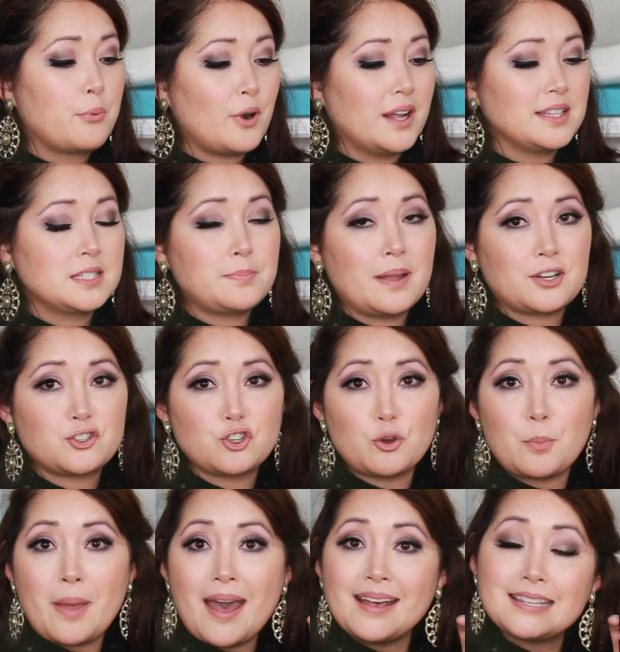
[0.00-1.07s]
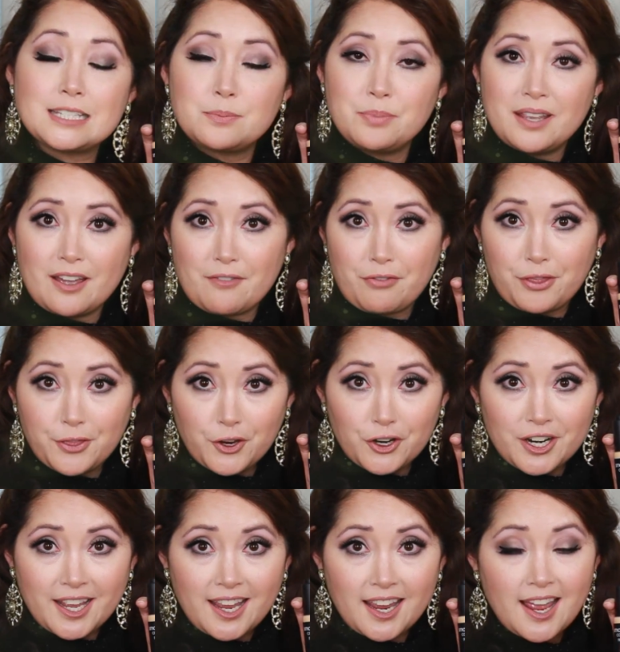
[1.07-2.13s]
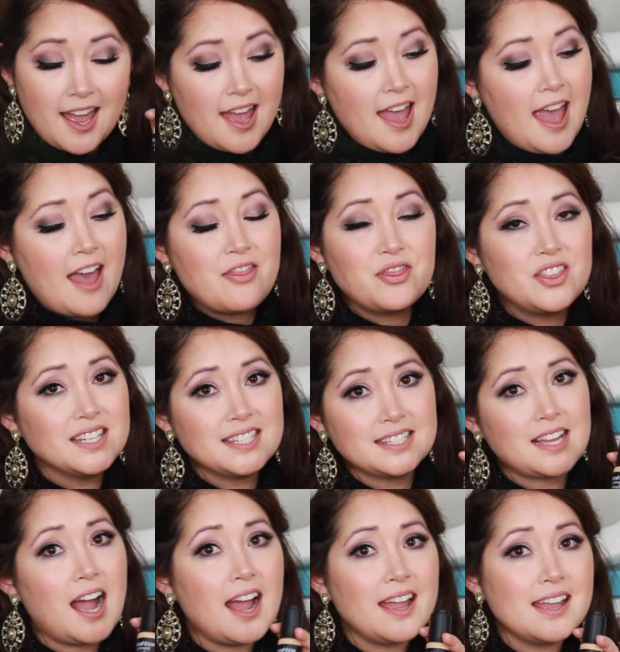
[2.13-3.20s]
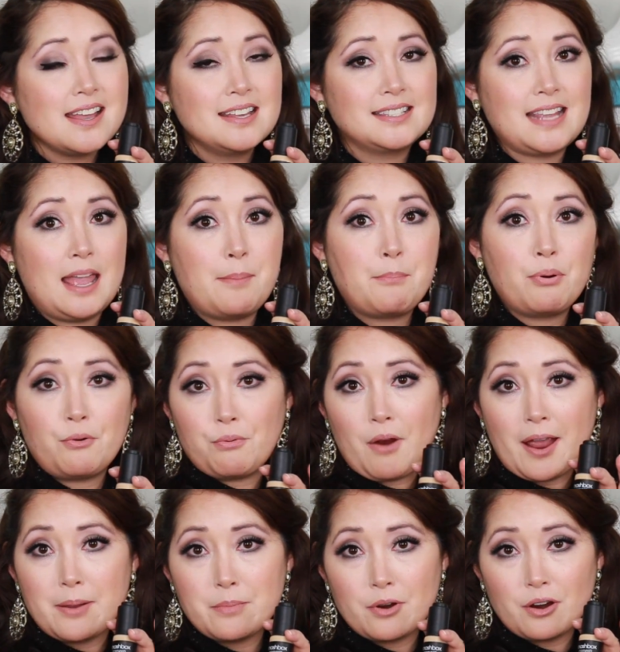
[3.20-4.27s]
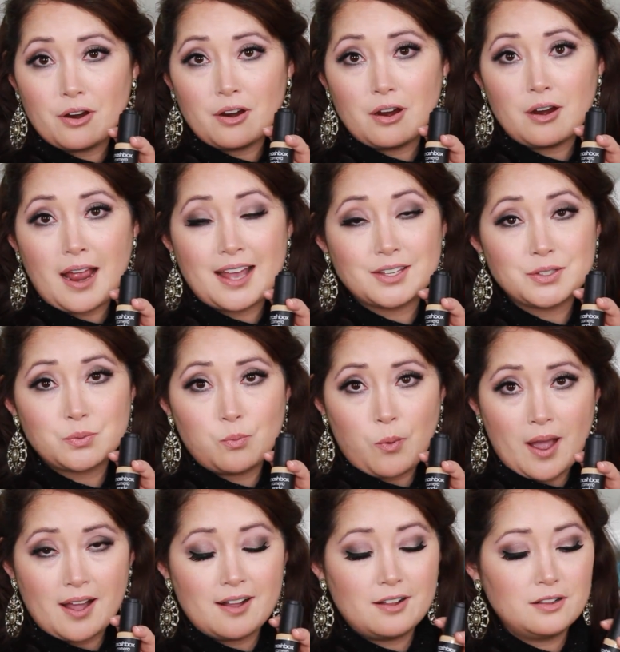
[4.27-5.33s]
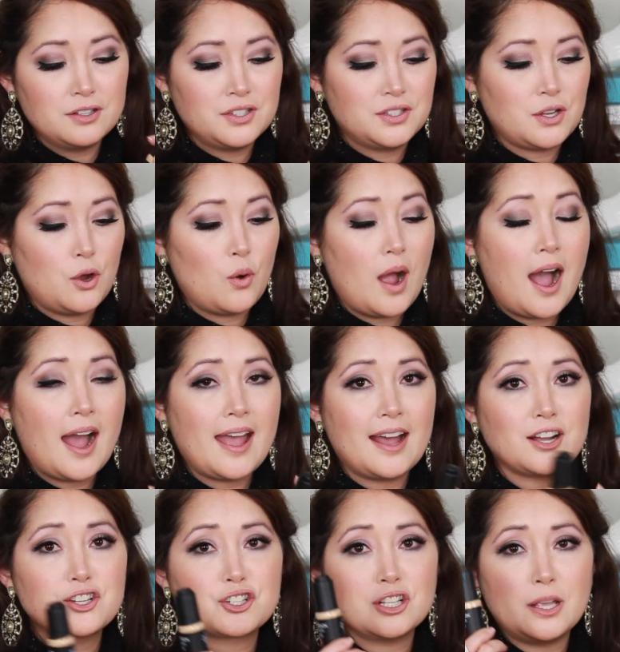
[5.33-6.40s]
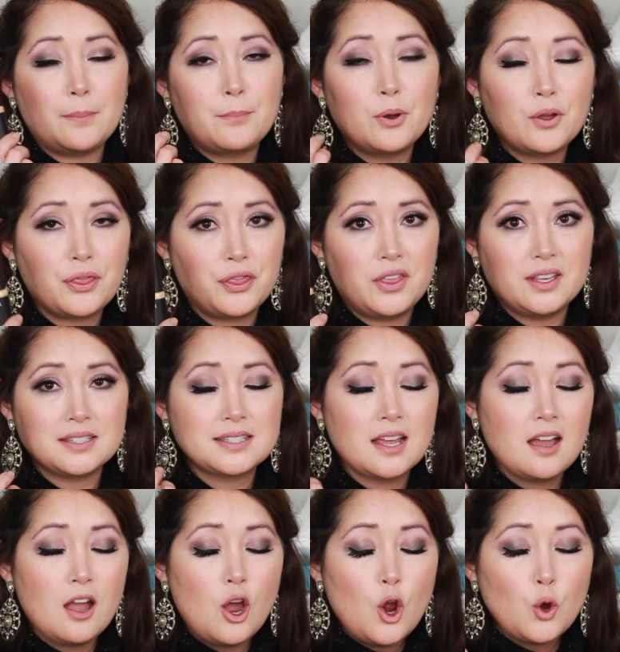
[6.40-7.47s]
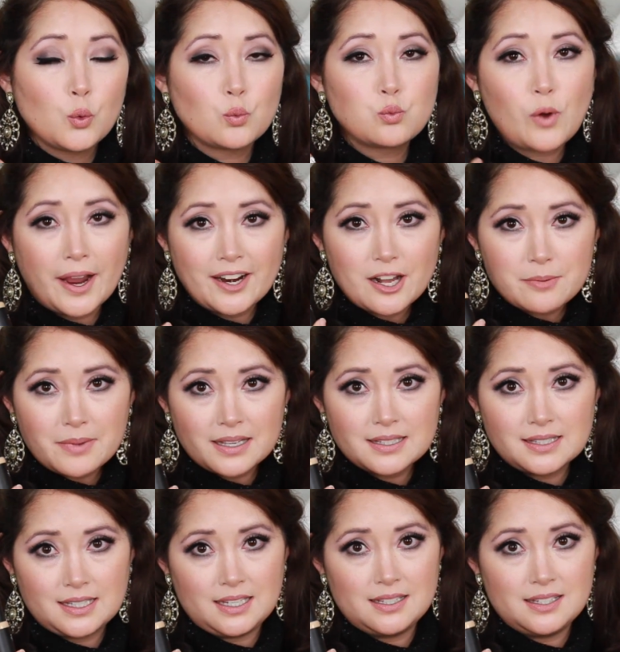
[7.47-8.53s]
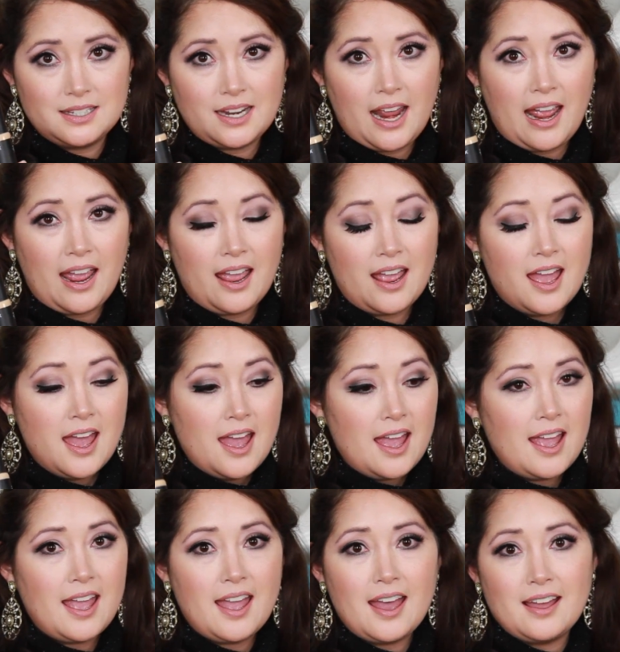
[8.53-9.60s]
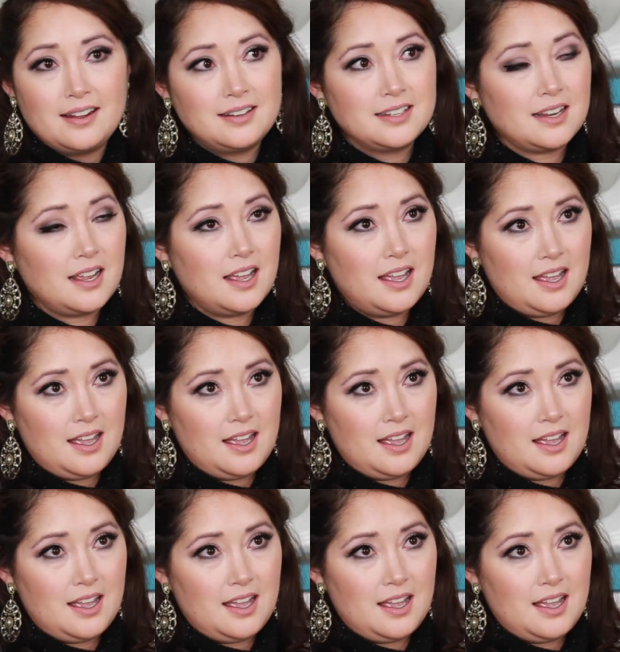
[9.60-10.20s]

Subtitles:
Broad Spectrum SPF 30, and this guy is a primer as well. So I actually put this right on my skin today, and